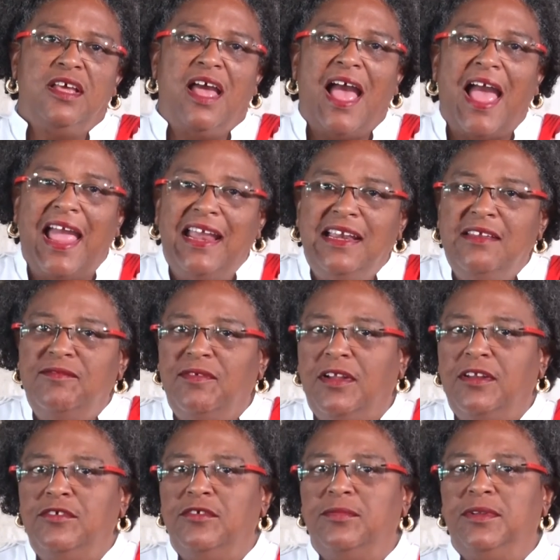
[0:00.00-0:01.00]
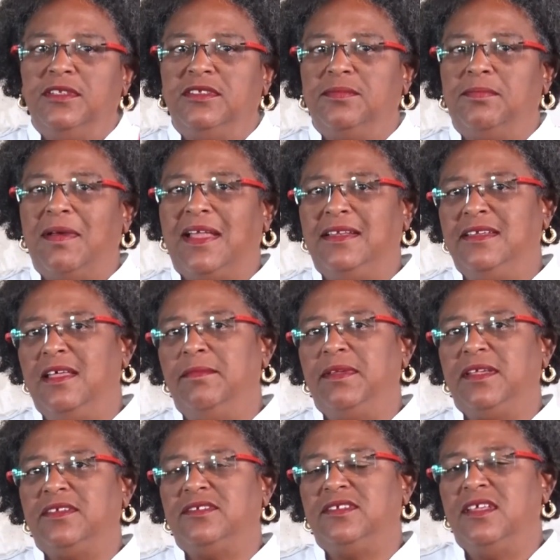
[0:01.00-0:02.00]
highly vulnerable to
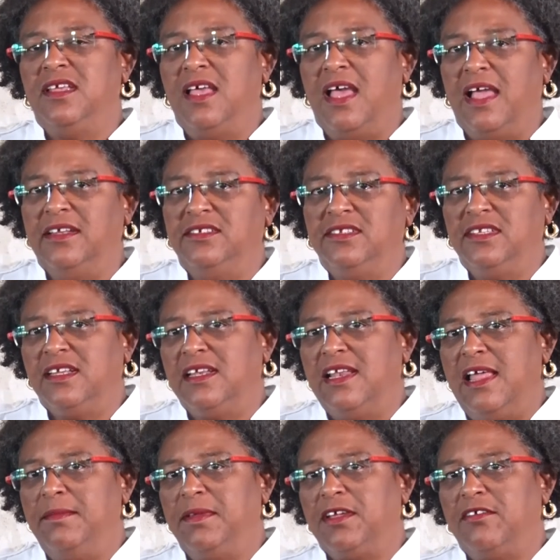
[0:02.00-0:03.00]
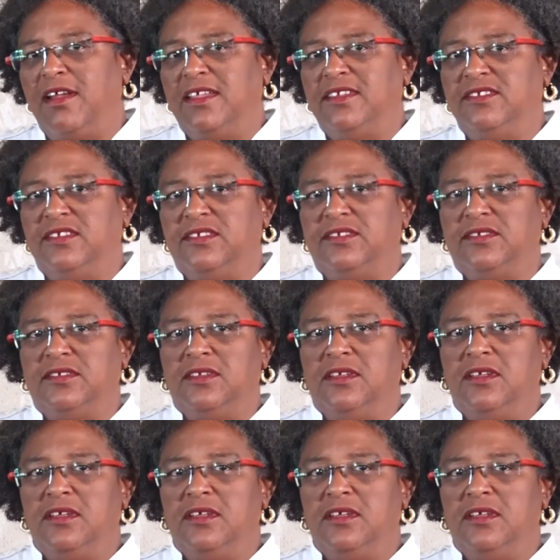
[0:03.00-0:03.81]
pandemics and to the climate crisis.